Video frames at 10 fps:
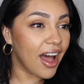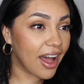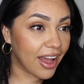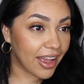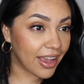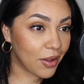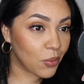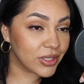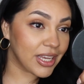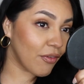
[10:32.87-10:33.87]
I
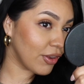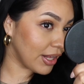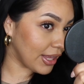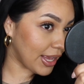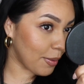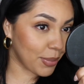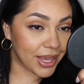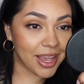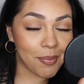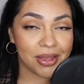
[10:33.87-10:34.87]
will definitely
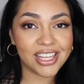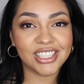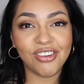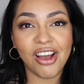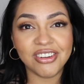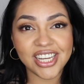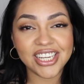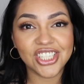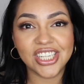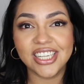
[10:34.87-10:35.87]
be keeping this
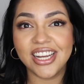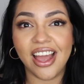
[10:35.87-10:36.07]
foundation,